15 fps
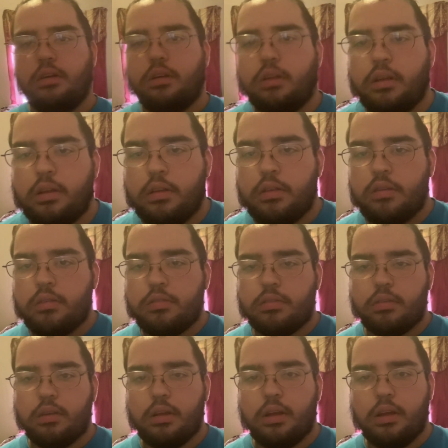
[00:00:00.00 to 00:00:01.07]

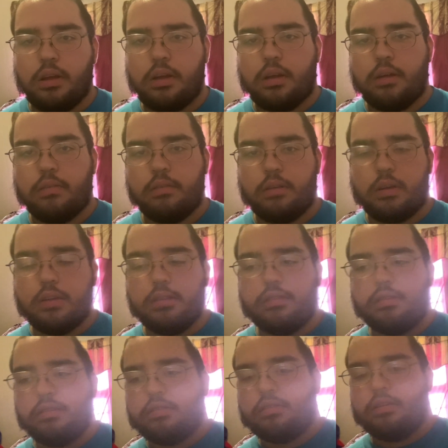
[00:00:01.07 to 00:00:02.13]
is
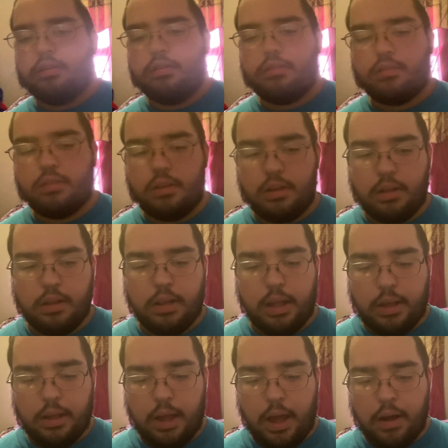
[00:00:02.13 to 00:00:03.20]
consistency.
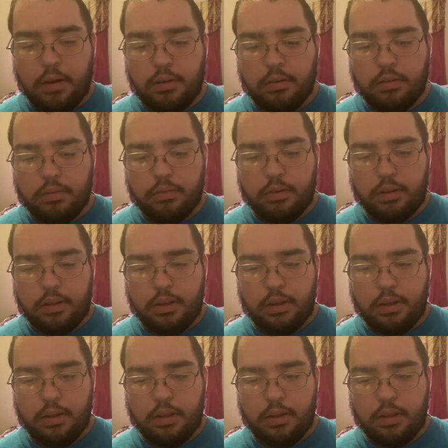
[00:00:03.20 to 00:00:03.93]
Like, I don't know if I...